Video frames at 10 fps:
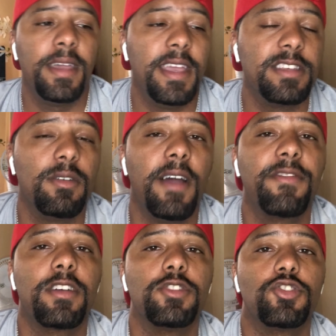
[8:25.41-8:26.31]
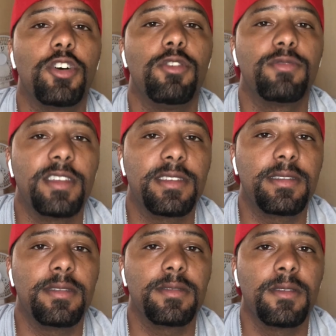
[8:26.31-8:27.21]
He's going to have to control
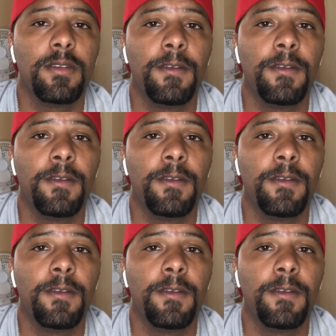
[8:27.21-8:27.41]
distance.